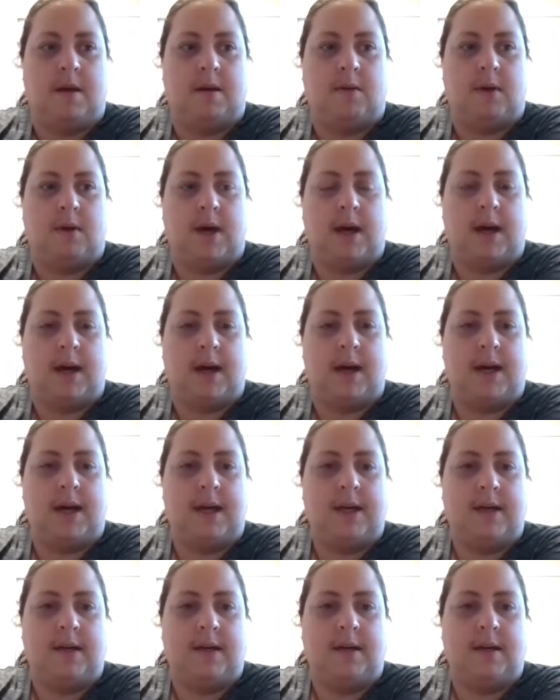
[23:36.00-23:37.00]

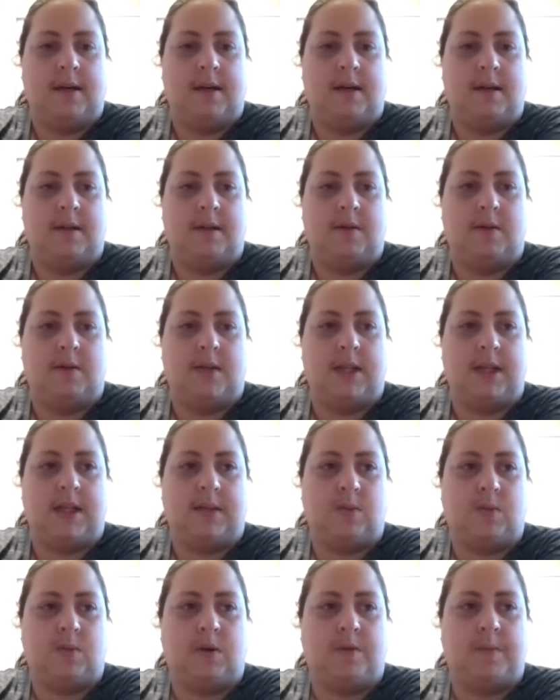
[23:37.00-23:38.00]
Okay, so
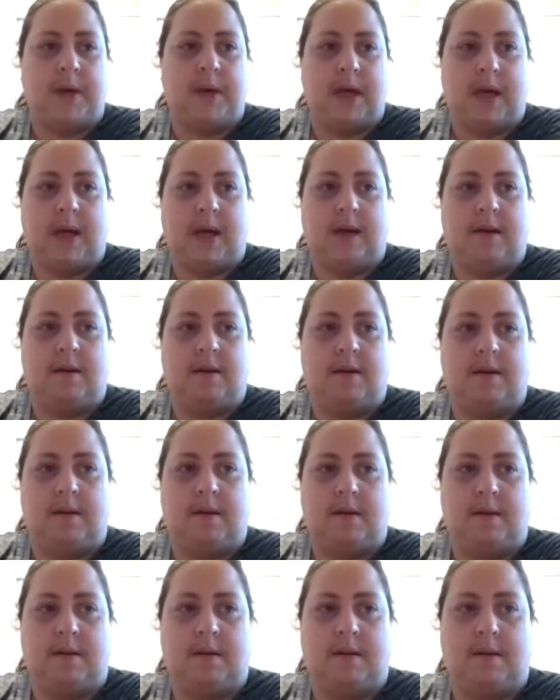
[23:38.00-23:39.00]
this would be
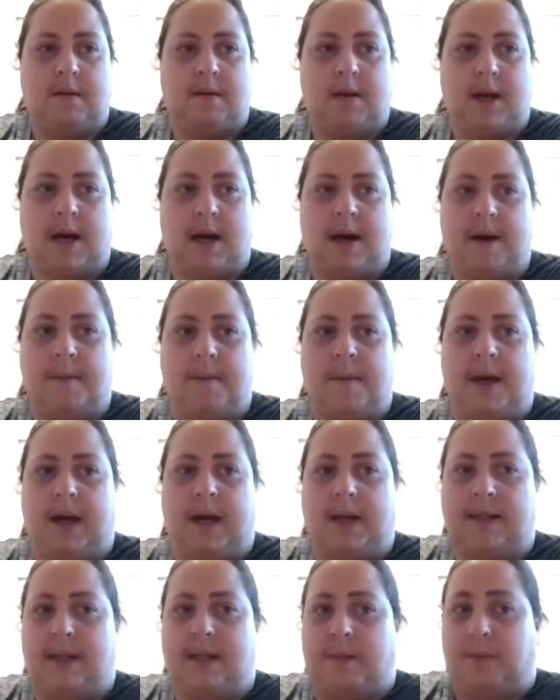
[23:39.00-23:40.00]

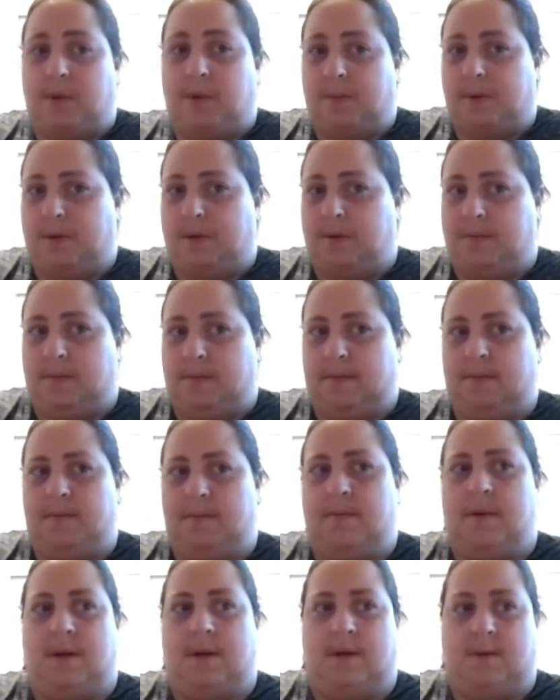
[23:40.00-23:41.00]
acceptable,
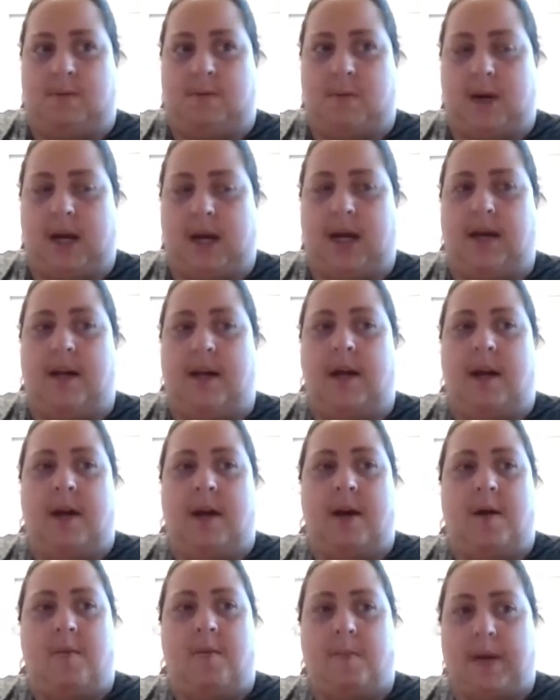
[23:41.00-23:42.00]
right?
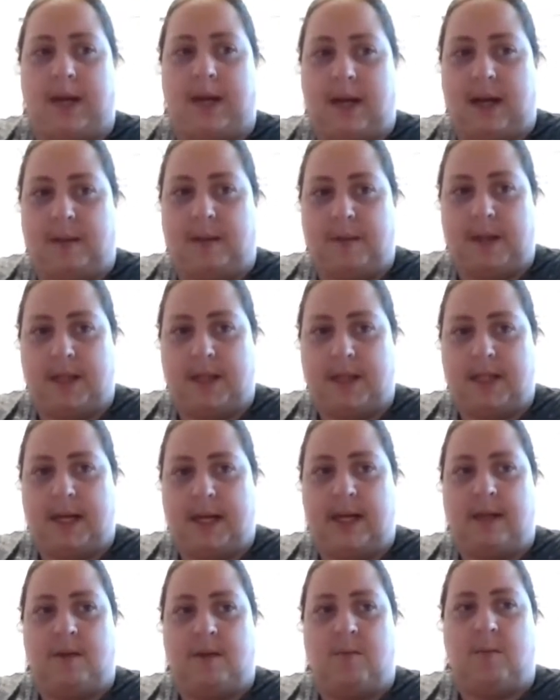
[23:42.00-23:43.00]
My name and the
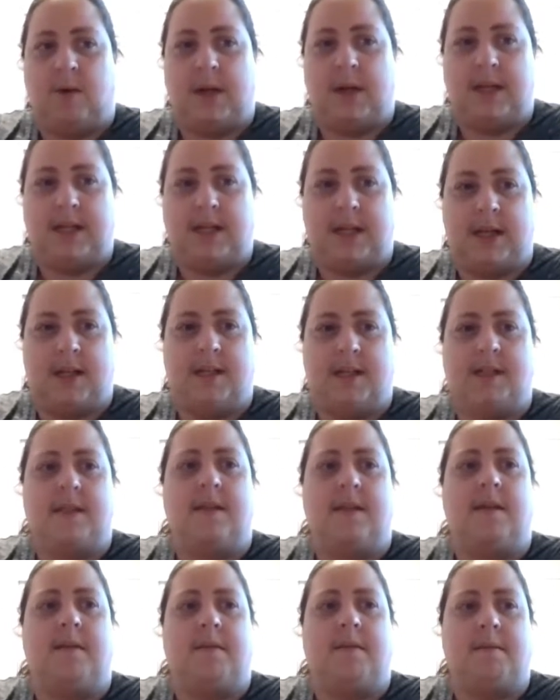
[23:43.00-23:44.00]
date, what it
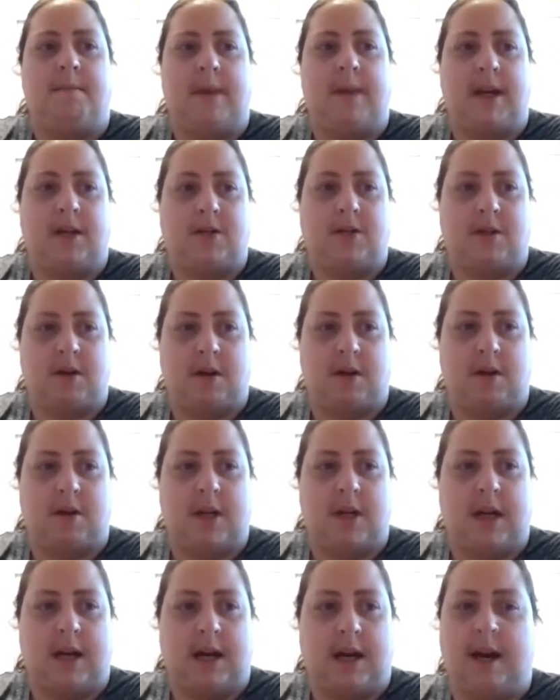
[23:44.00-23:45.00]
does, make sure
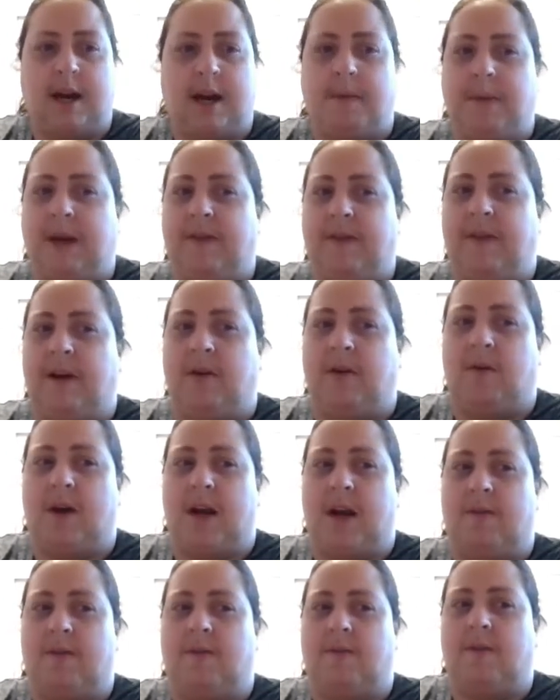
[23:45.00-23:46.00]
that I am giving
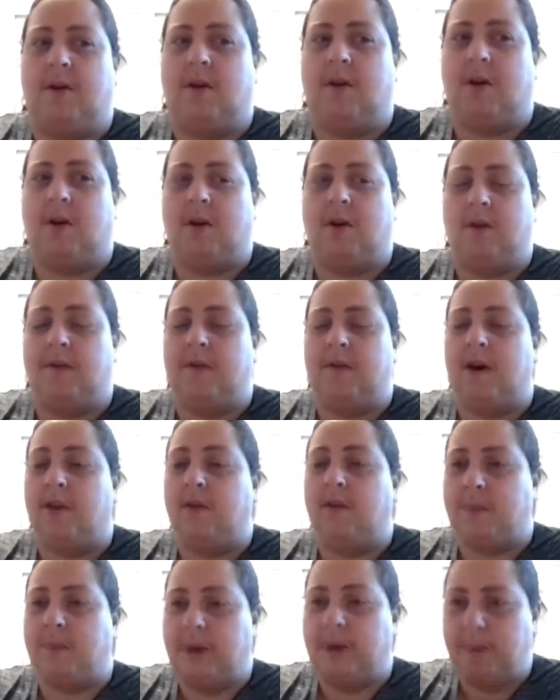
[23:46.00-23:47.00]
credit for all of
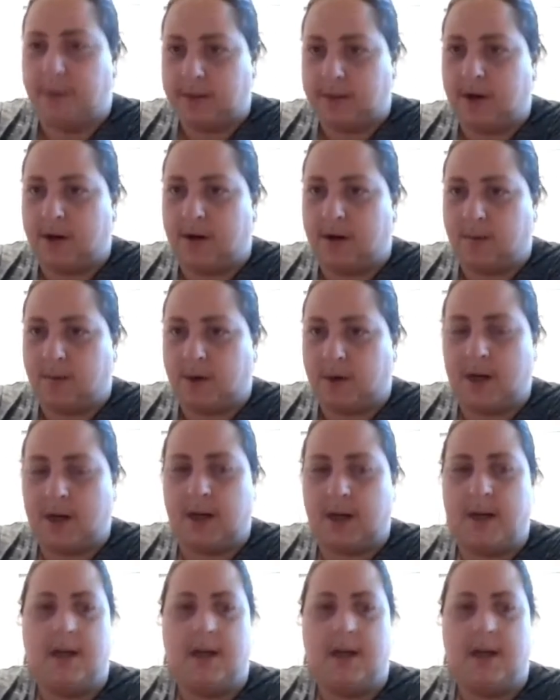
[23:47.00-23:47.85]
other people's hard work,